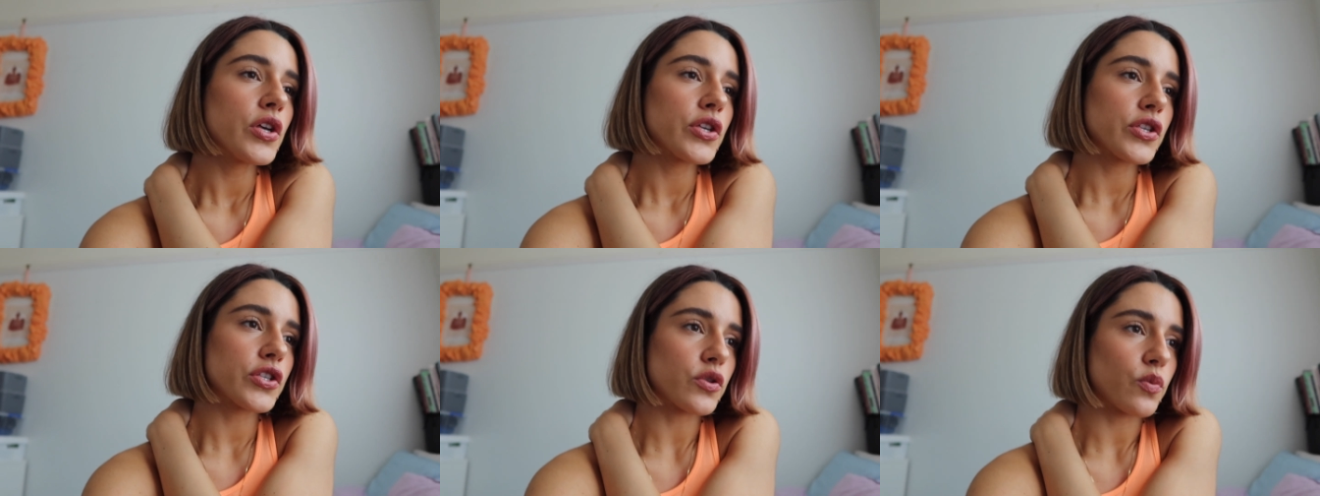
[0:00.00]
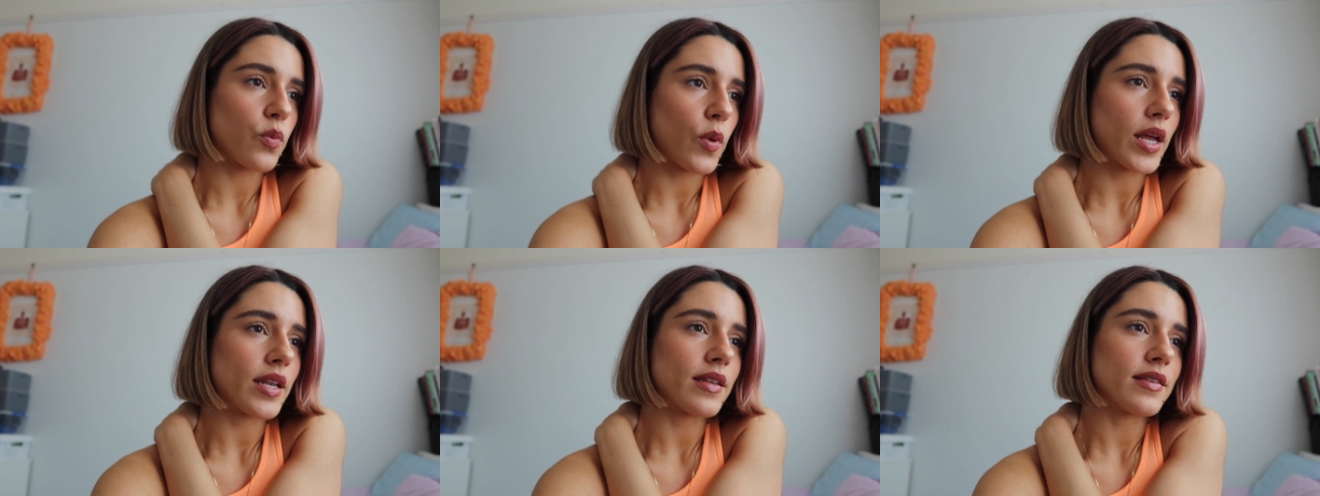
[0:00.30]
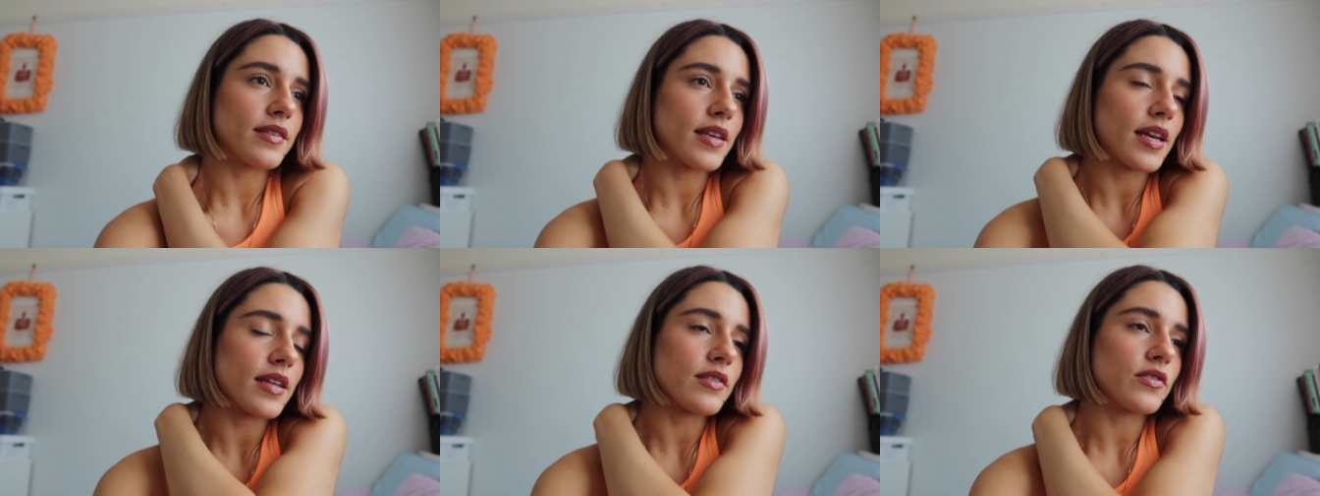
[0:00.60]
sweat
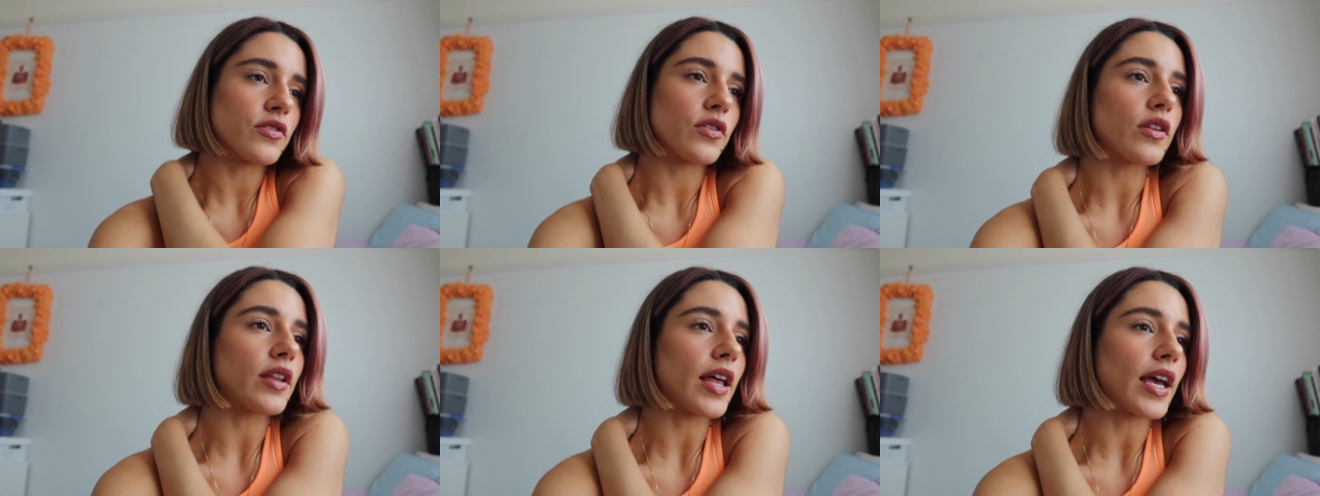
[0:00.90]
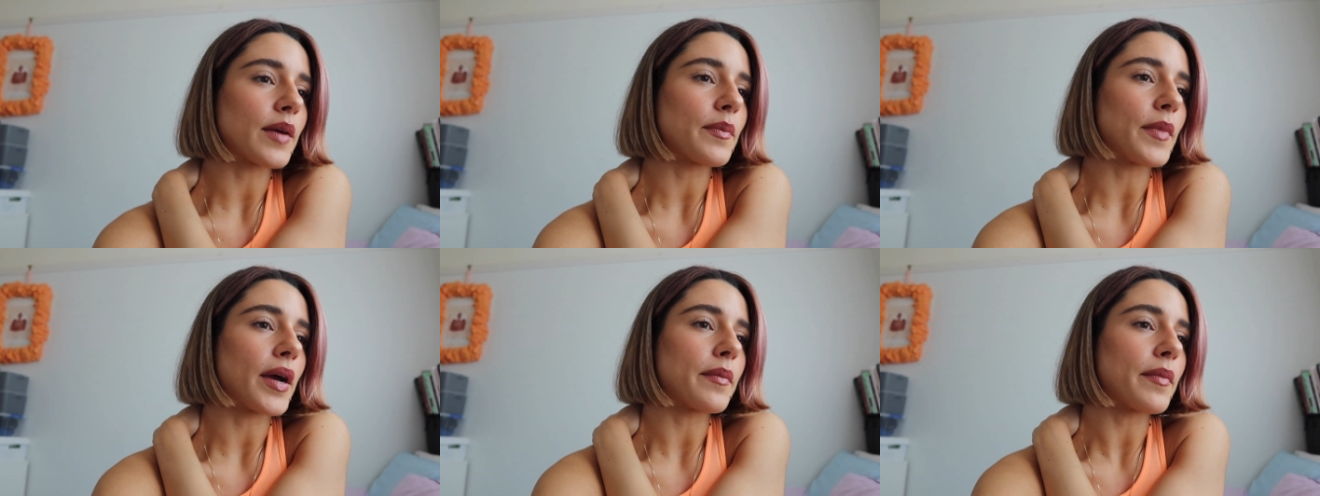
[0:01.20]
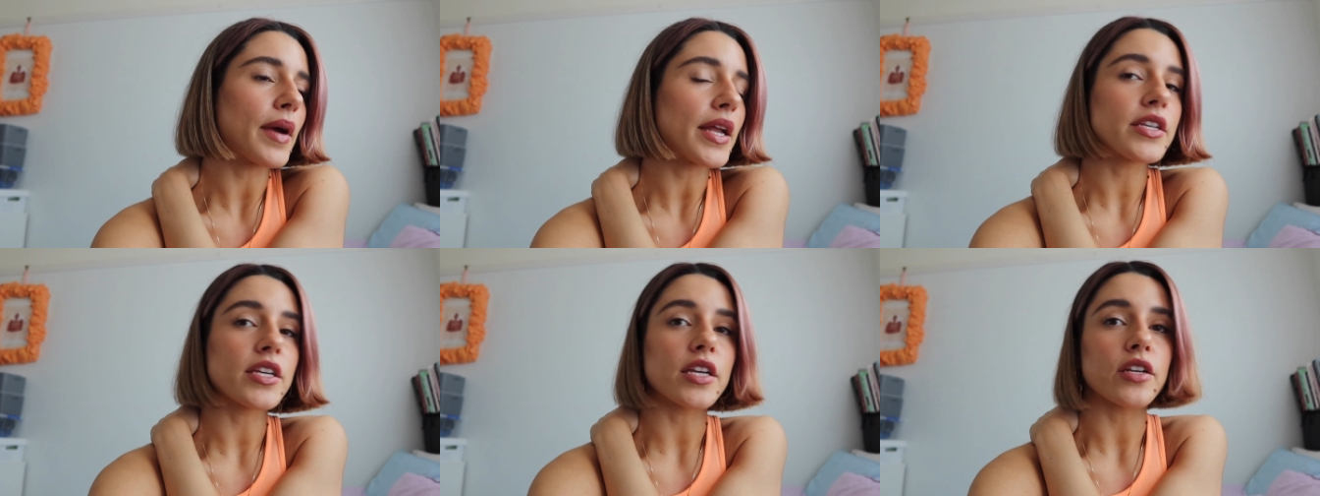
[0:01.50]
set, so like my
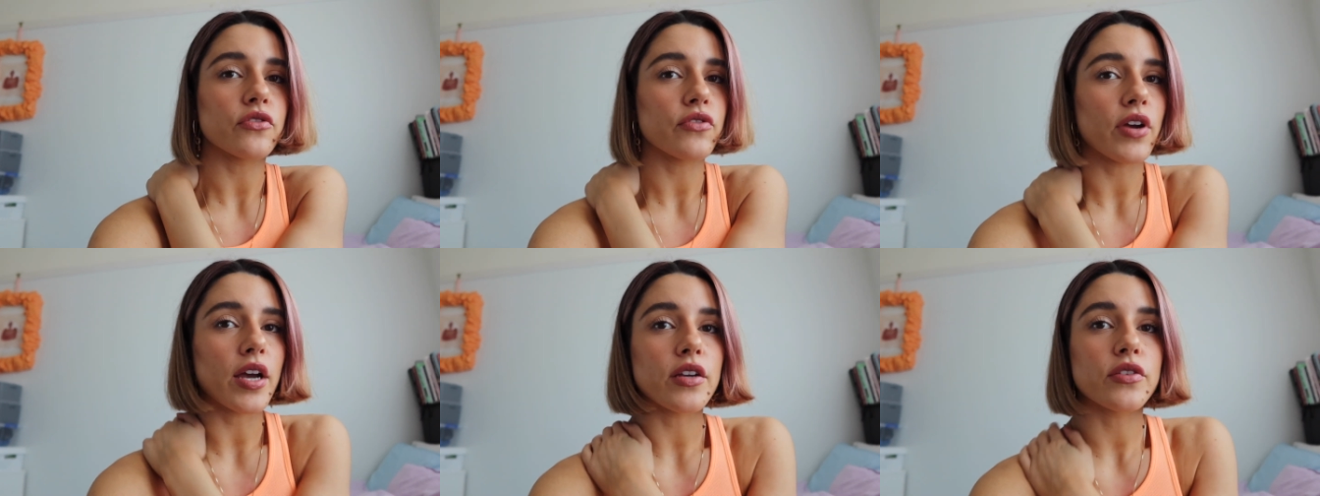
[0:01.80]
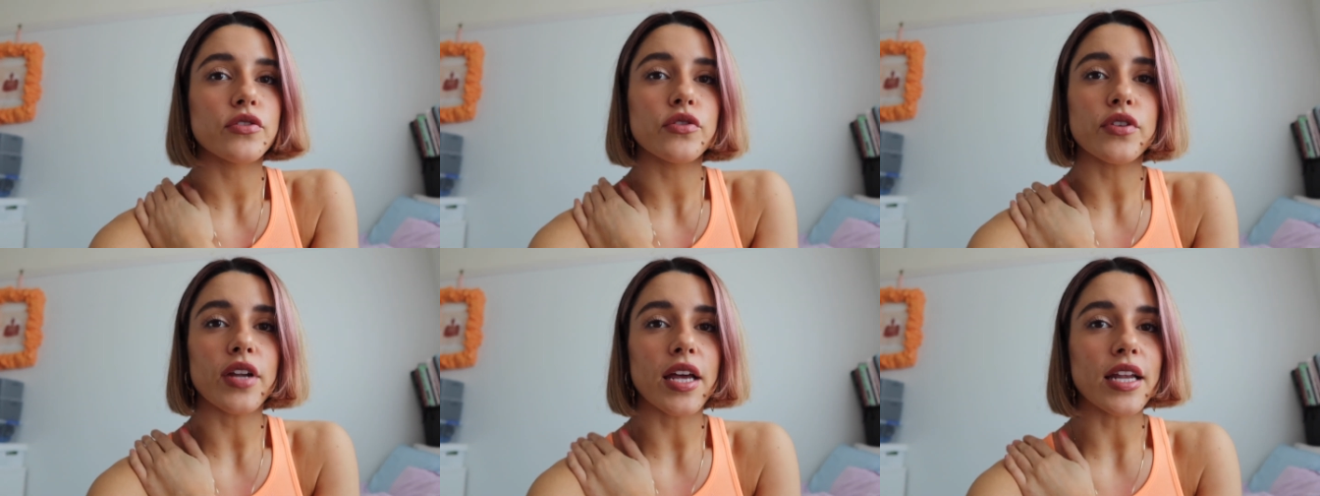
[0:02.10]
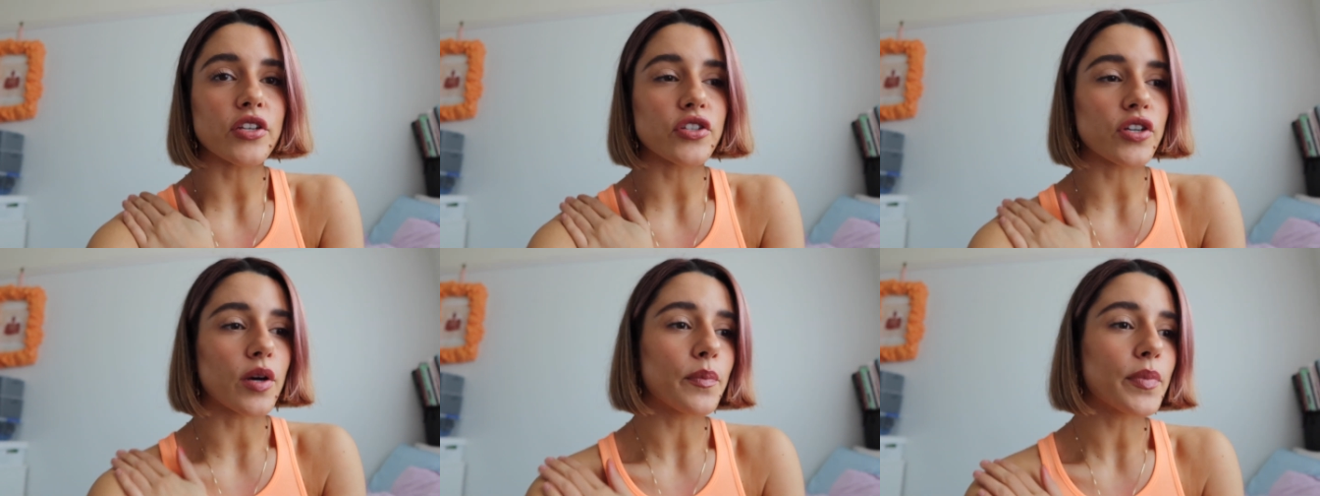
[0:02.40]
matching tracksuit
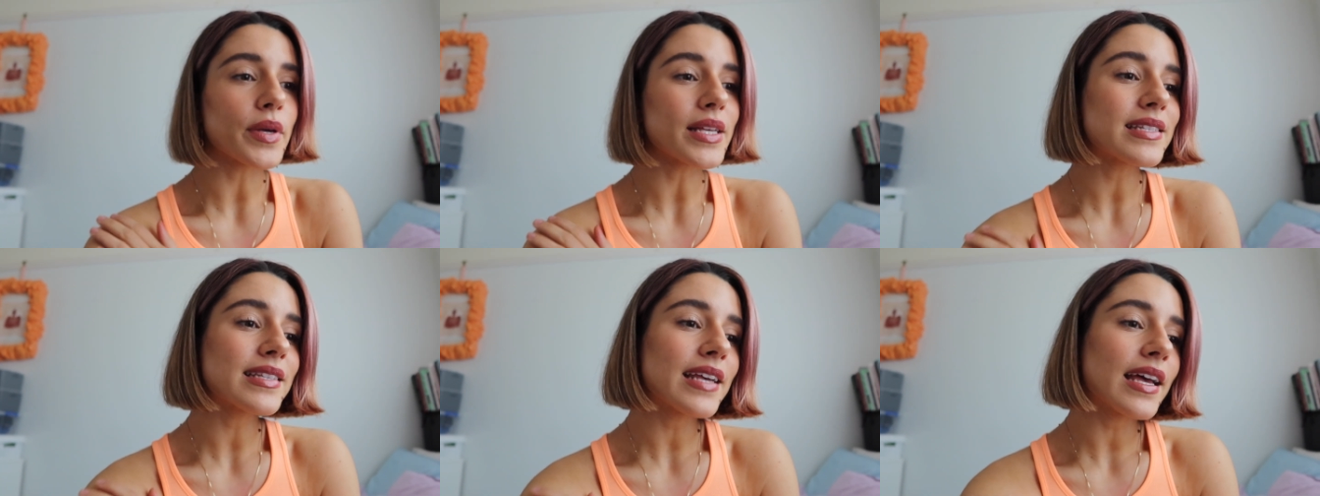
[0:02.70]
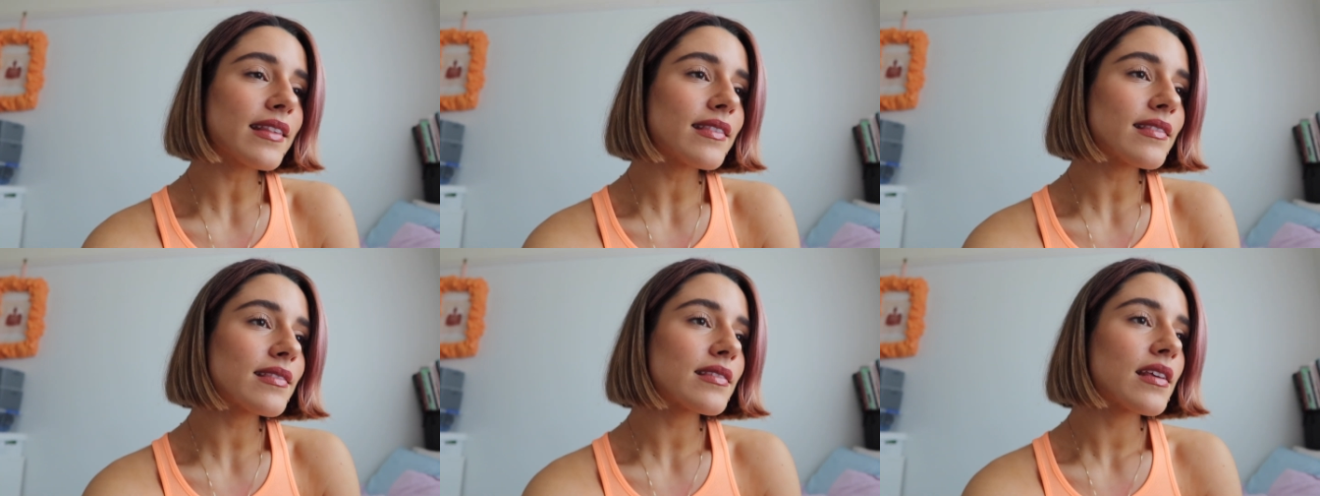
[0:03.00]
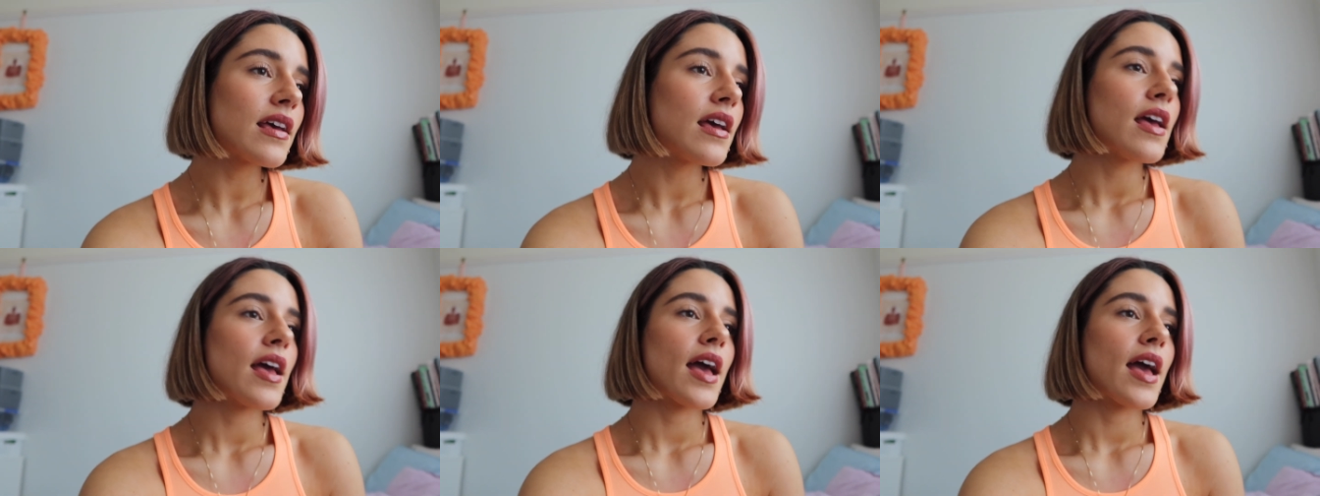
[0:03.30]
and jumper sets,